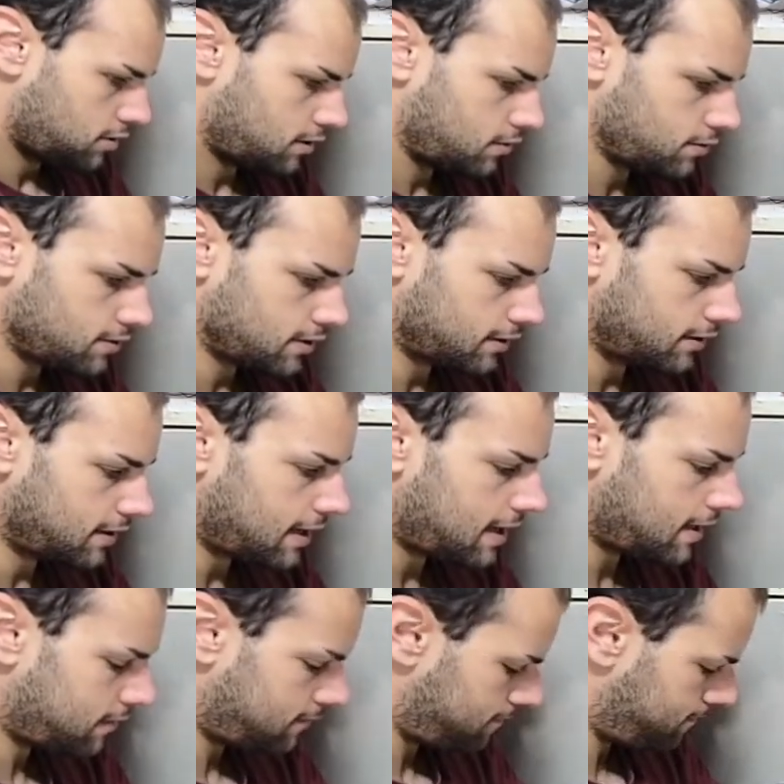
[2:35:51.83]
Goes like
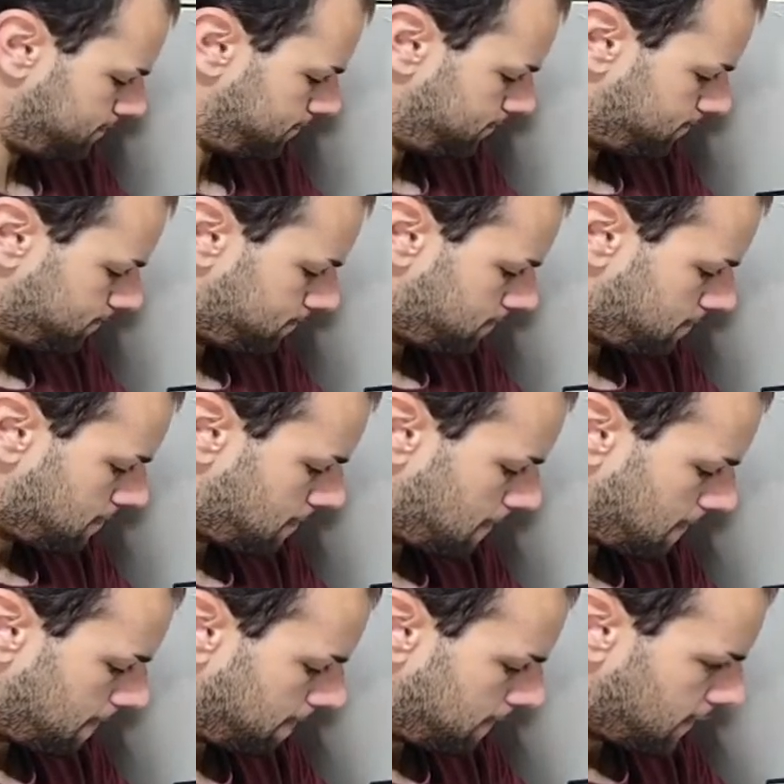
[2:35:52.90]
that.
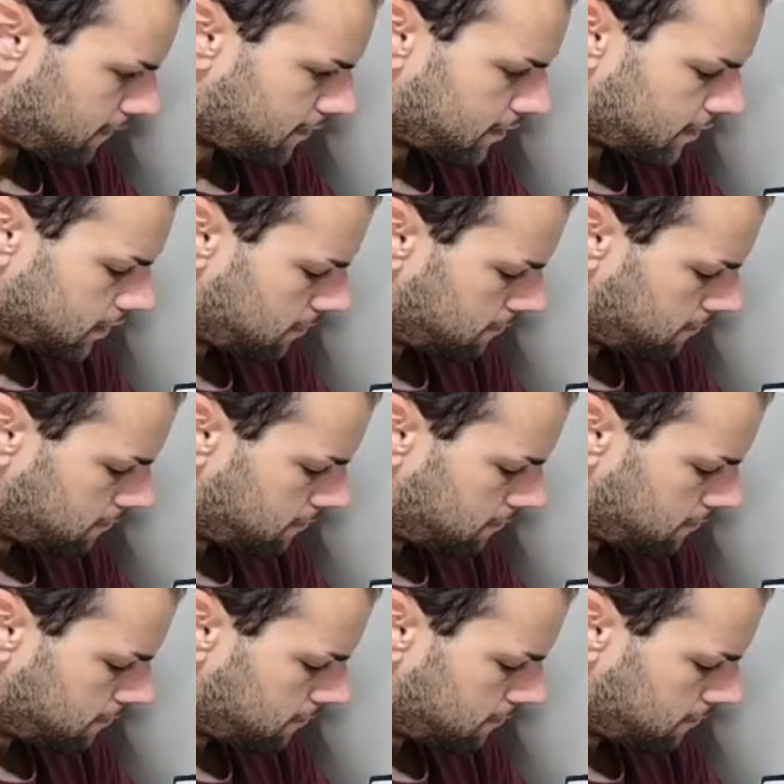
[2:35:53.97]
Nothing in the